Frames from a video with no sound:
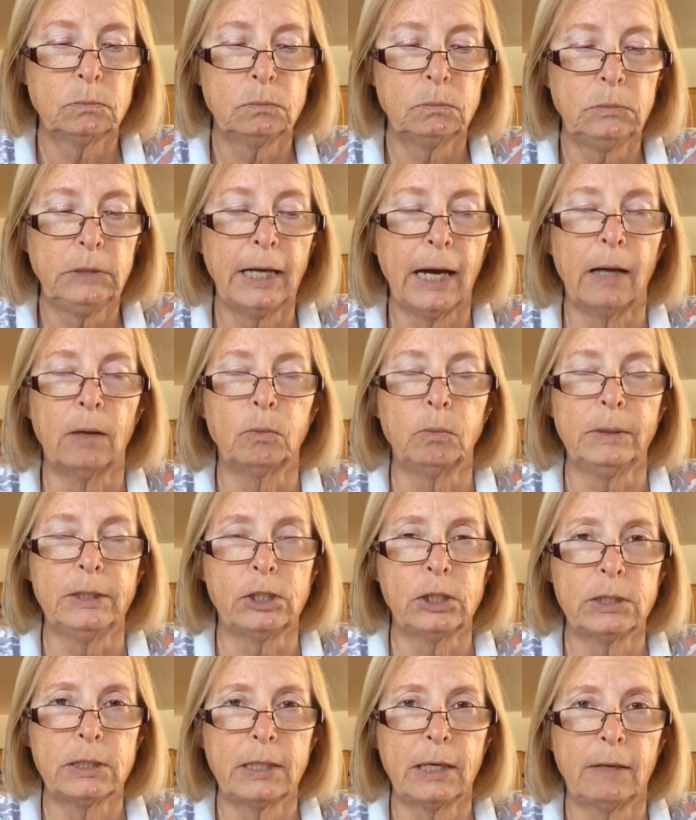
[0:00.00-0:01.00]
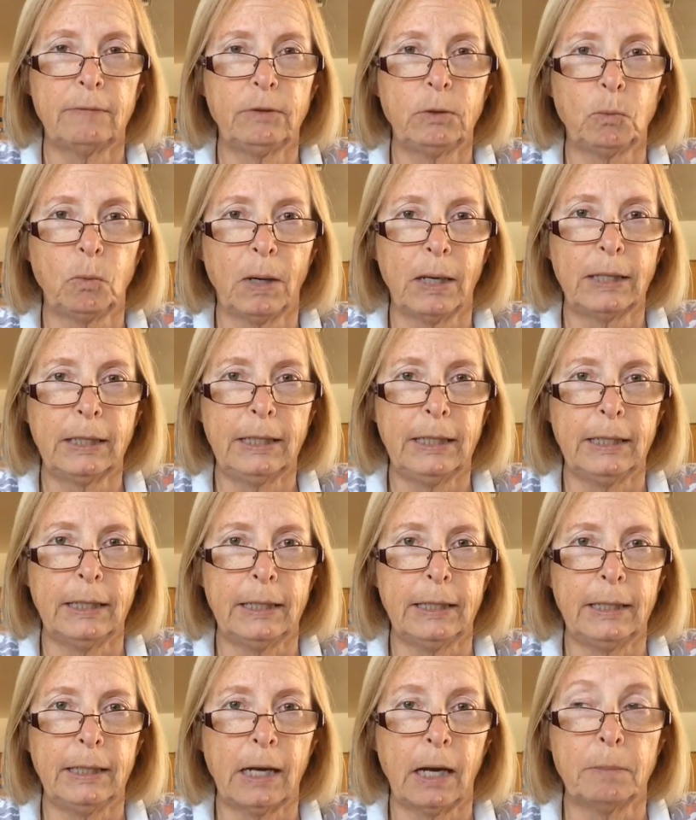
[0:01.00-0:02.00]
Yeah, we just have the one
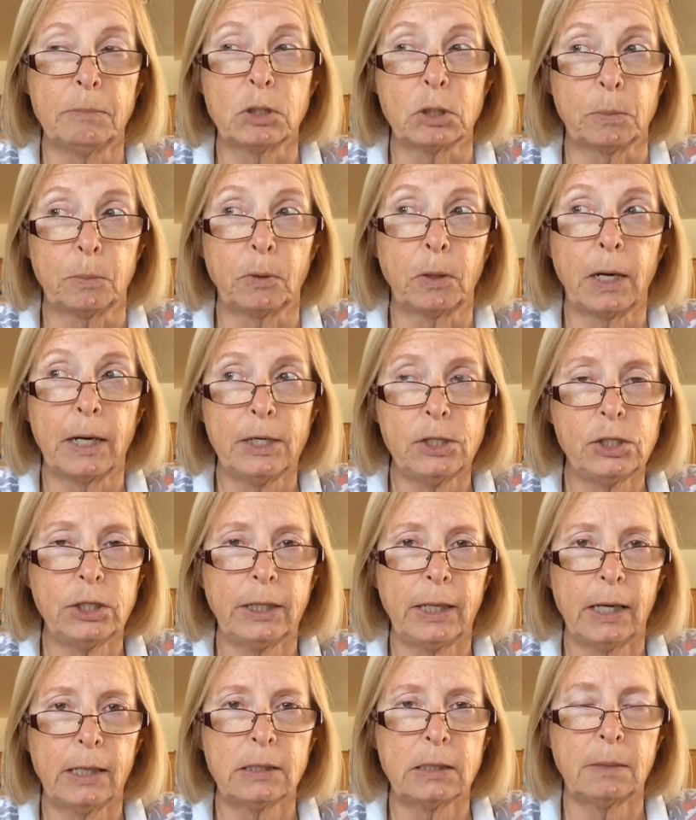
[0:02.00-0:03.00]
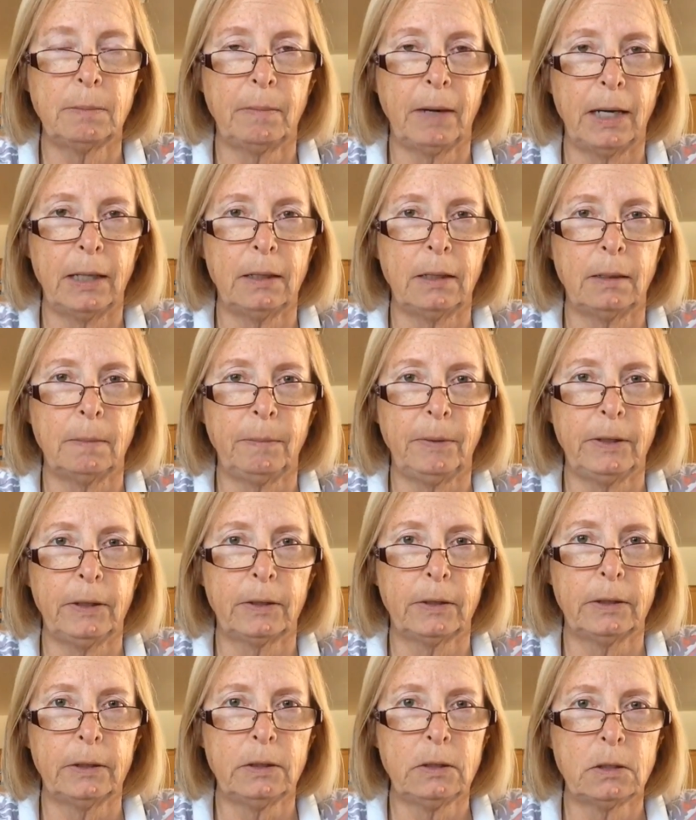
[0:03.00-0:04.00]
kitty. I'm surprised she hasn't made an
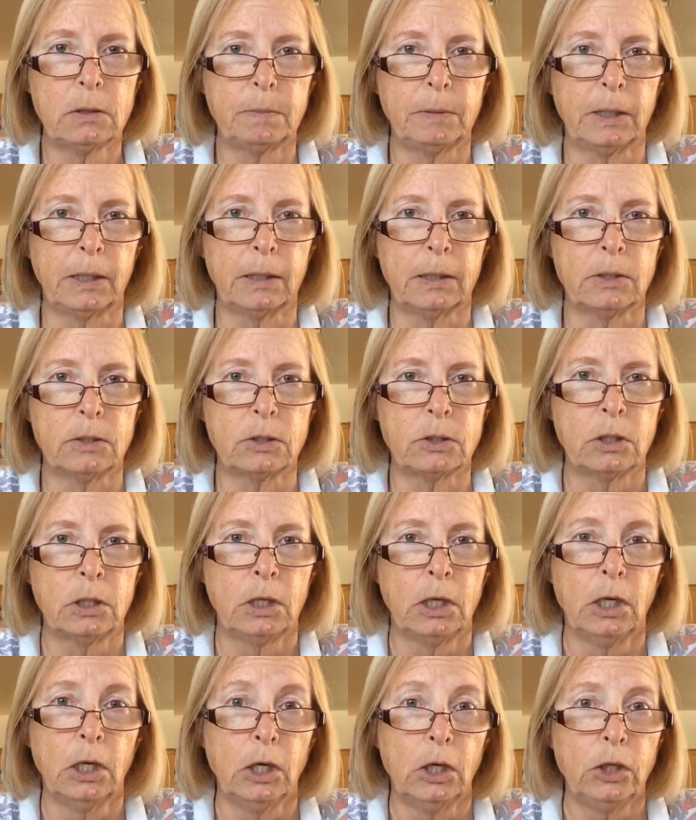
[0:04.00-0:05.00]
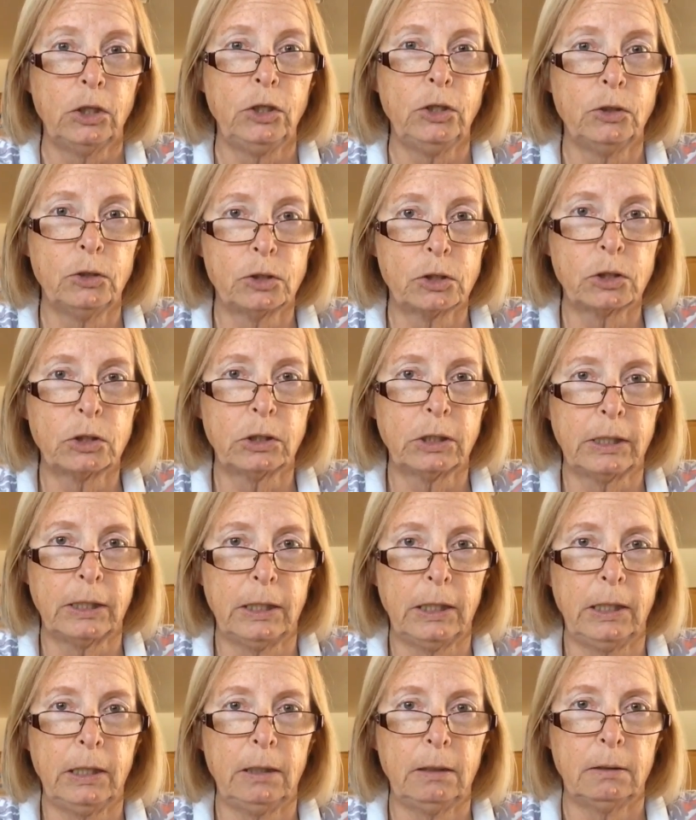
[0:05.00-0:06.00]
appearance because
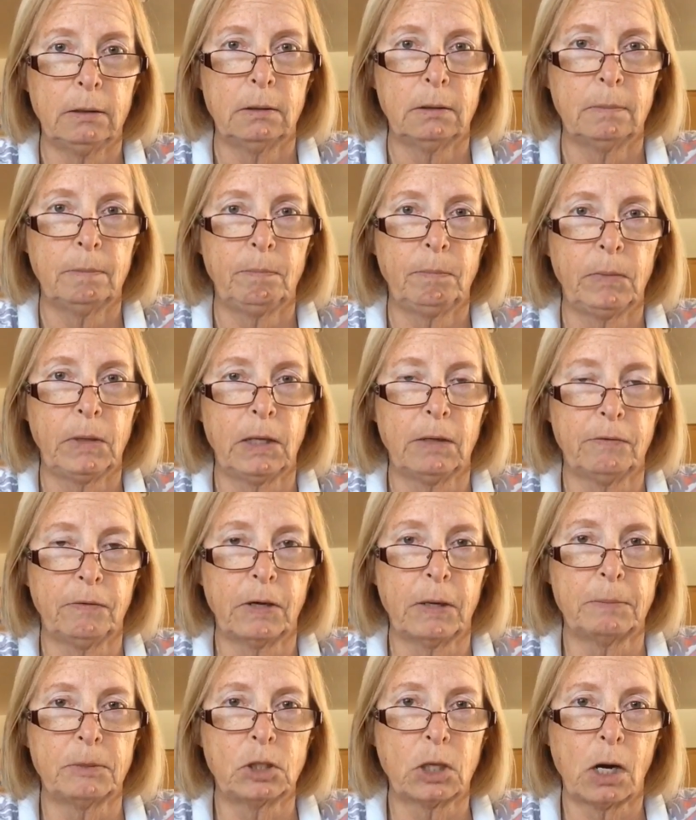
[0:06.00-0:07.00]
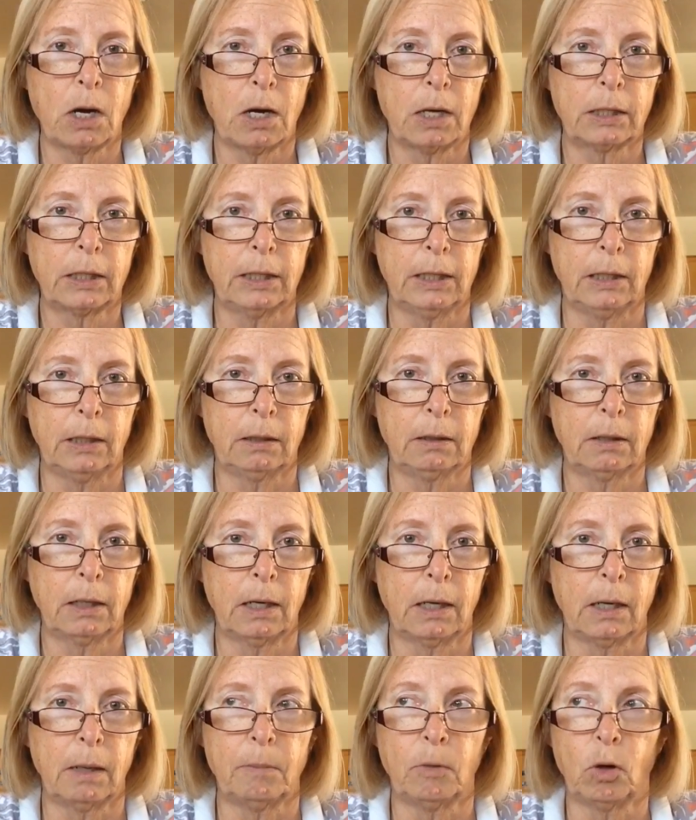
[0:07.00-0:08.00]
usually if I'm talking
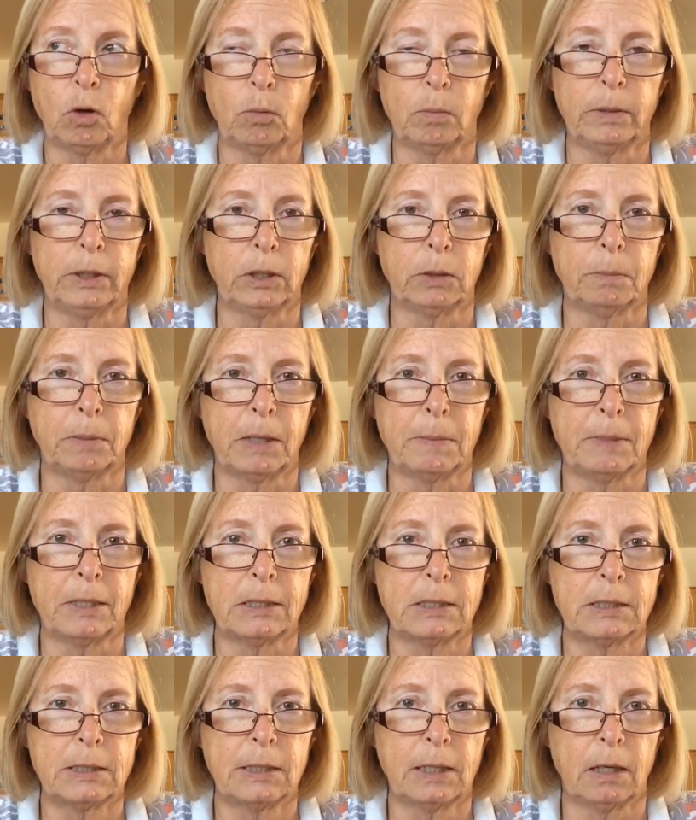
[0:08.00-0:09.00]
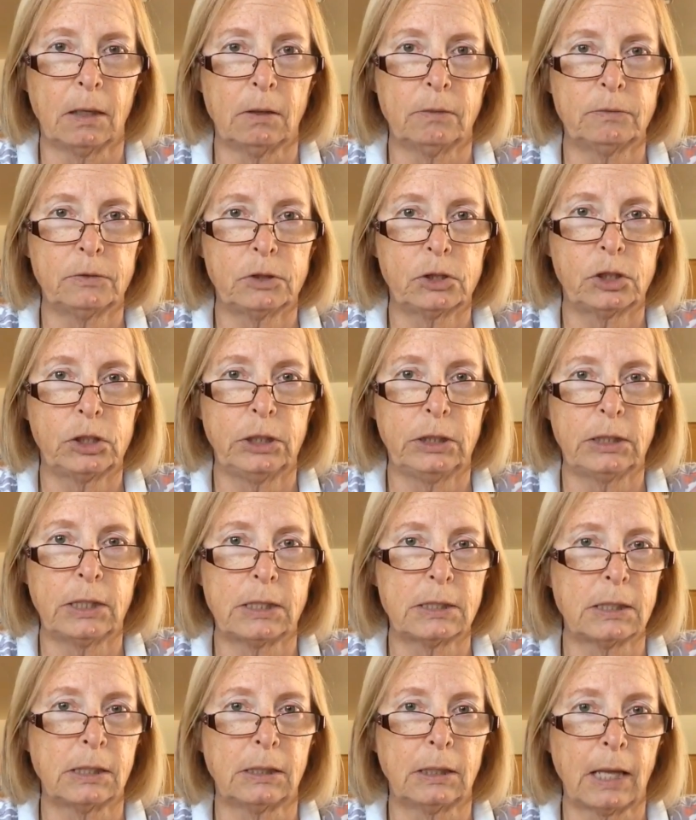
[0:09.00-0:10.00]
and I'm home here by myself, she
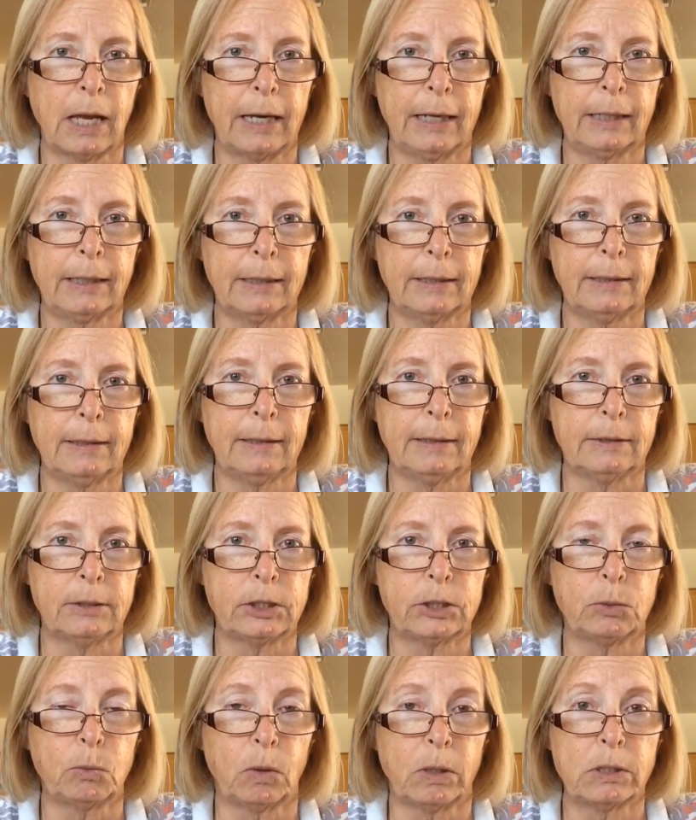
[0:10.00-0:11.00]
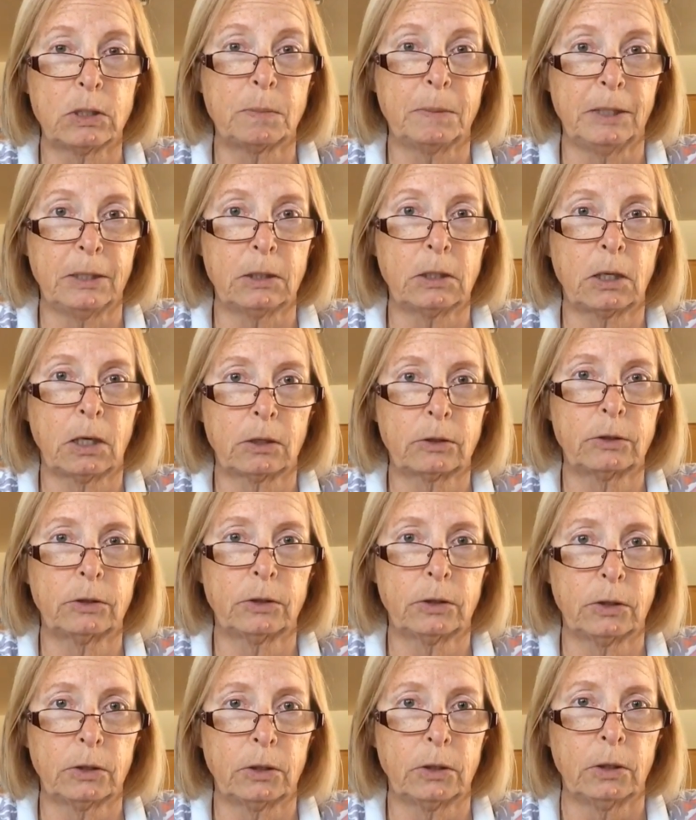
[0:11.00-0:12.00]
doesn't like it and she wants me to talk to
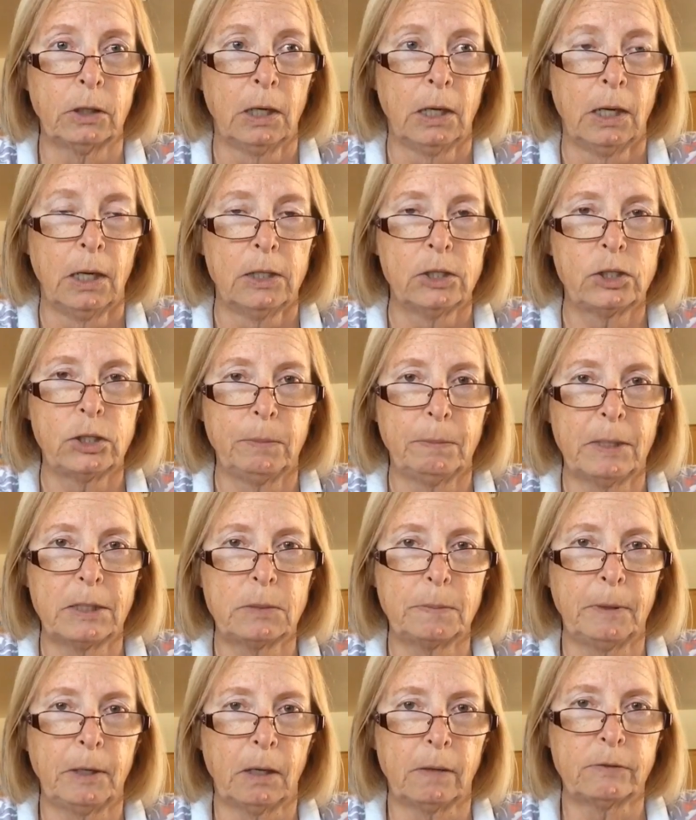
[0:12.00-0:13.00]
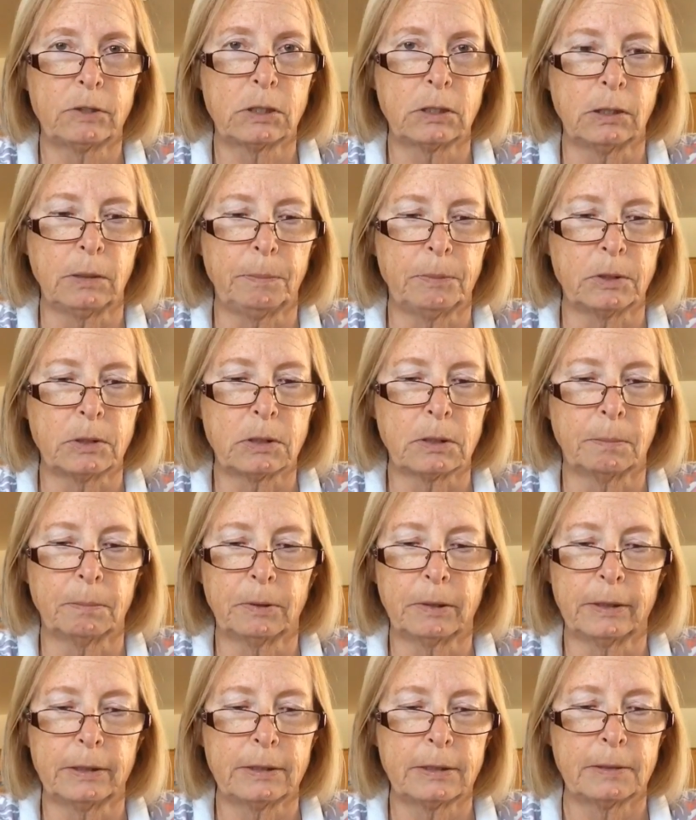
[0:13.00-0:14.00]
her. She must be off sleeping
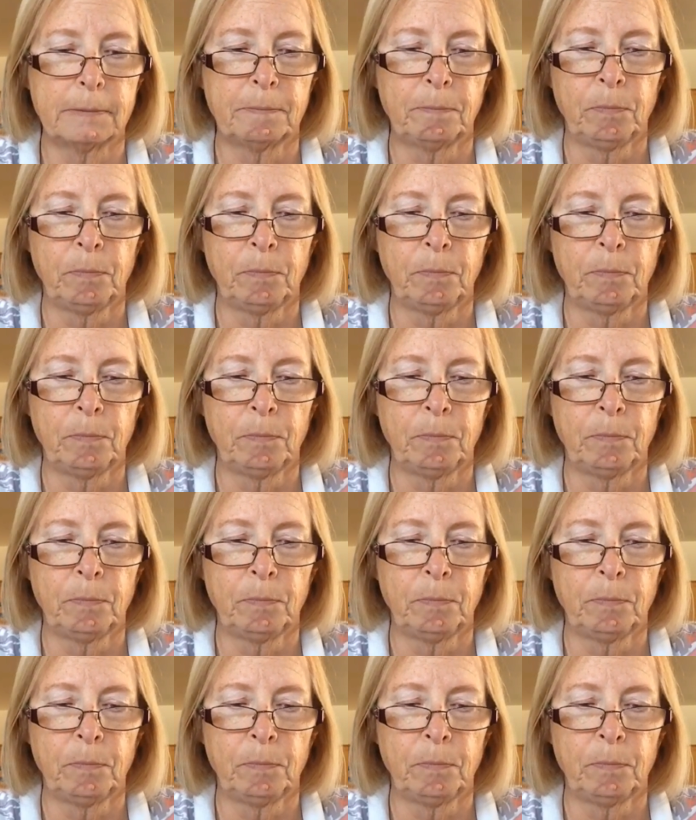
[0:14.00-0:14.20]
someplace.